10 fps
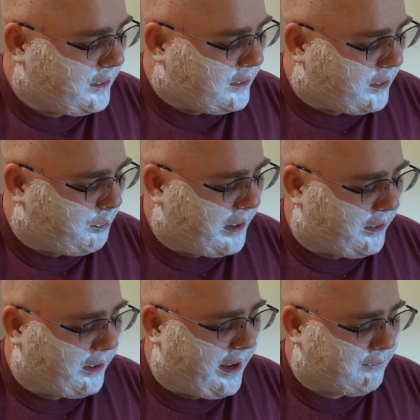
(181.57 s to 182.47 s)

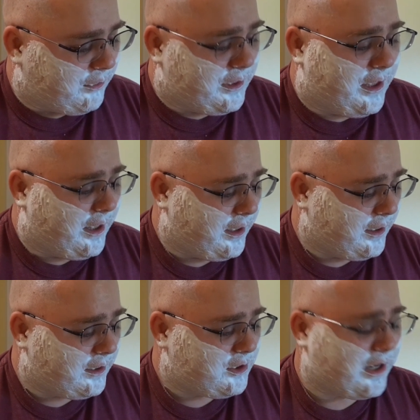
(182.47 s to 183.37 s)
Better Every
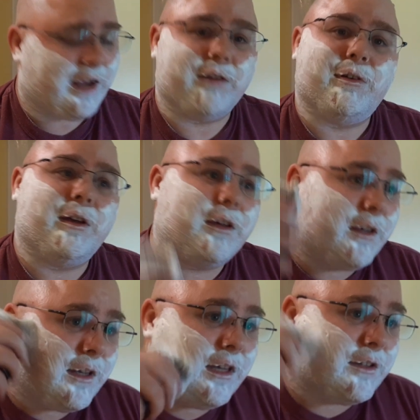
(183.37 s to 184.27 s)
Shave,
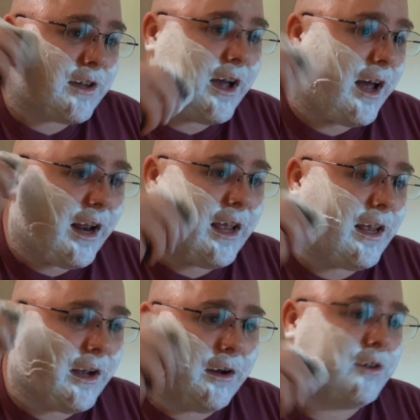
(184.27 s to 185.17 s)
he's got
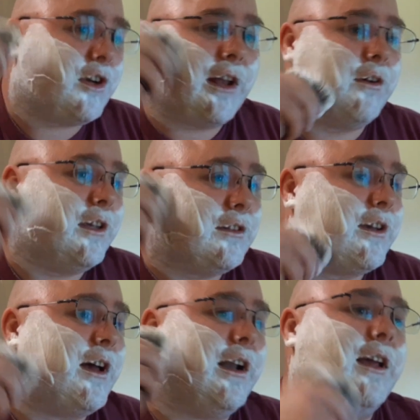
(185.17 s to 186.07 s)
a channel. He's
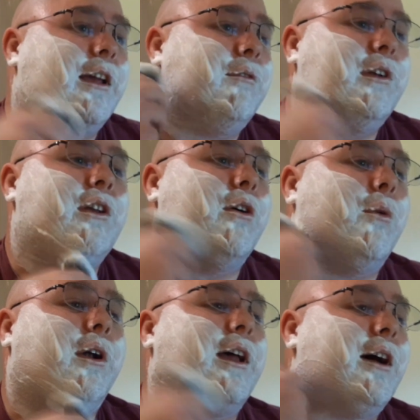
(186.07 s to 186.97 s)
got a video
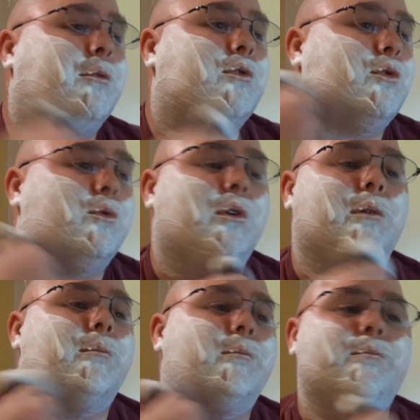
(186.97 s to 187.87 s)
on how
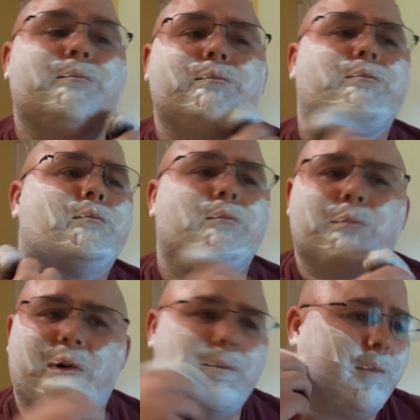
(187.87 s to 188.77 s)
to
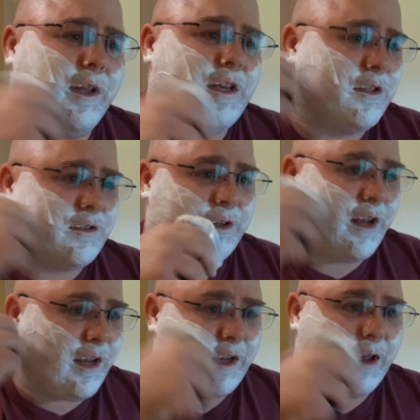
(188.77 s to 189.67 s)
put blades in
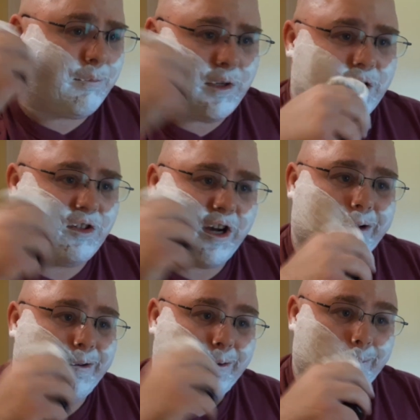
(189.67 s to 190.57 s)
a empty
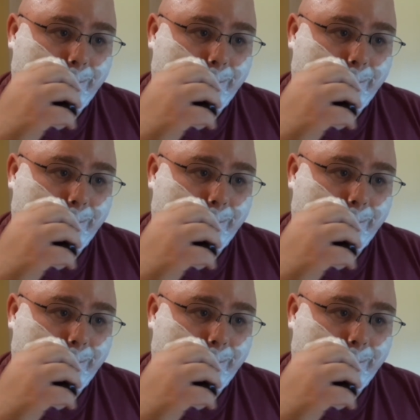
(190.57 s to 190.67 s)
Injector.